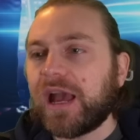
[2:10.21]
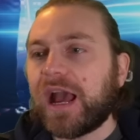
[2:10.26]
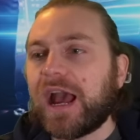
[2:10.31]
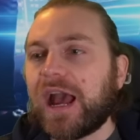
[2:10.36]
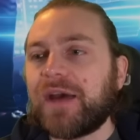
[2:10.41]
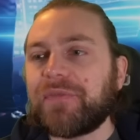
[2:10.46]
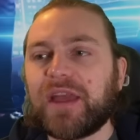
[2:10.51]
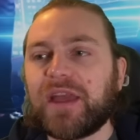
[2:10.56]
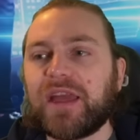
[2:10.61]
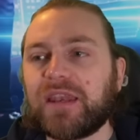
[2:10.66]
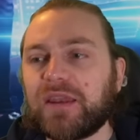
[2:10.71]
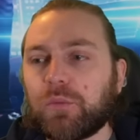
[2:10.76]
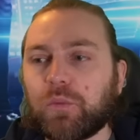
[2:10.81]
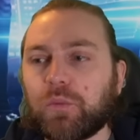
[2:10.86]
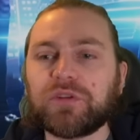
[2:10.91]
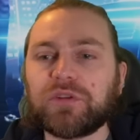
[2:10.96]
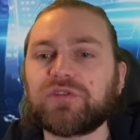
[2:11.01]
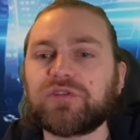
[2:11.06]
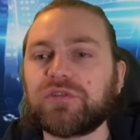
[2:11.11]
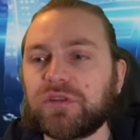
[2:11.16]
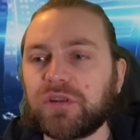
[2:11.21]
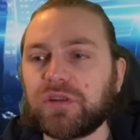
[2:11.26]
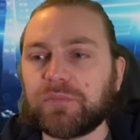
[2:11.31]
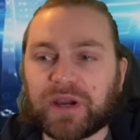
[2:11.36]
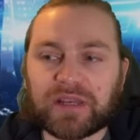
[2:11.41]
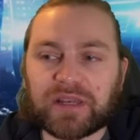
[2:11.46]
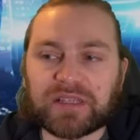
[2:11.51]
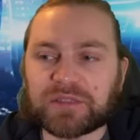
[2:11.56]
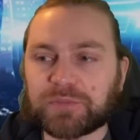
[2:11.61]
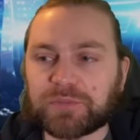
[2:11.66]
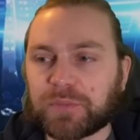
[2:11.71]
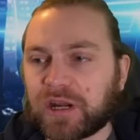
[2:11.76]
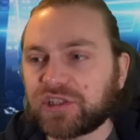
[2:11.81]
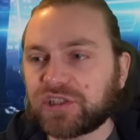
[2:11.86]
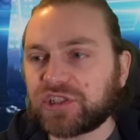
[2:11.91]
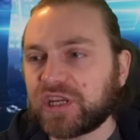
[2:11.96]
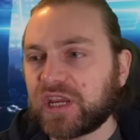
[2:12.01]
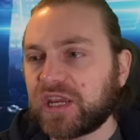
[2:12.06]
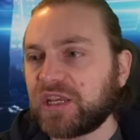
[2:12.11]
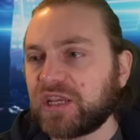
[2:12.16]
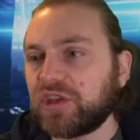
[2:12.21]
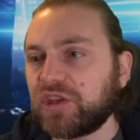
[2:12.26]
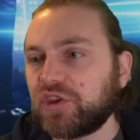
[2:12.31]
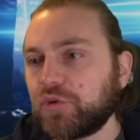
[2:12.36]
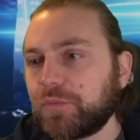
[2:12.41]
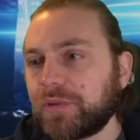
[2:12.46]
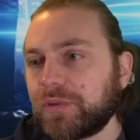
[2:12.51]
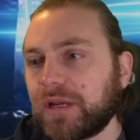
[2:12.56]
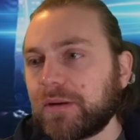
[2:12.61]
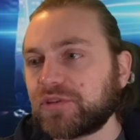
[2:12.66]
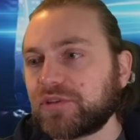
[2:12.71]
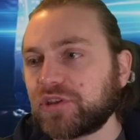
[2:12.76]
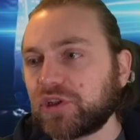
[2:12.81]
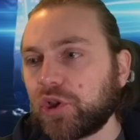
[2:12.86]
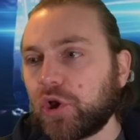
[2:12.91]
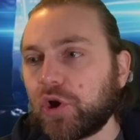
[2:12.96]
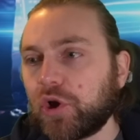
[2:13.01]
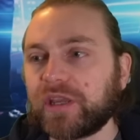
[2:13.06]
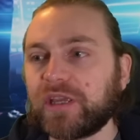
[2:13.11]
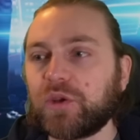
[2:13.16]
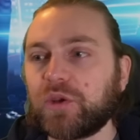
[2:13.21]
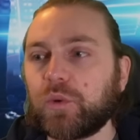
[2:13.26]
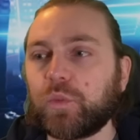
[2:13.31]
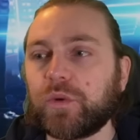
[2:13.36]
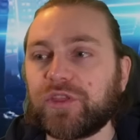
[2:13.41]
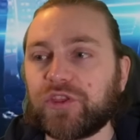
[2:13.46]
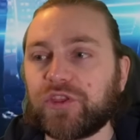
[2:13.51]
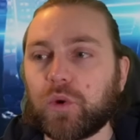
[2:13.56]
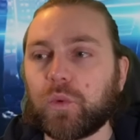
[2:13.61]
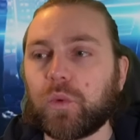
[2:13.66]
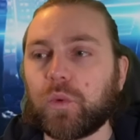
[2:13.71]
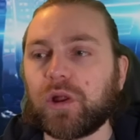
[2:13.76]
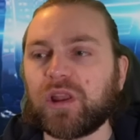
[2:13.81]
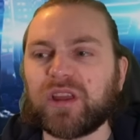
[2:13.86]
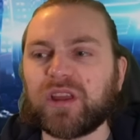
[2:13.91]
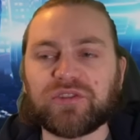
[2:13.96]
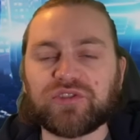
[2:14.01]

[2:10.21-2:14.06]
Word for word: And then once you're in the Binance Smart Chain, you'll be able to log in with your wallet.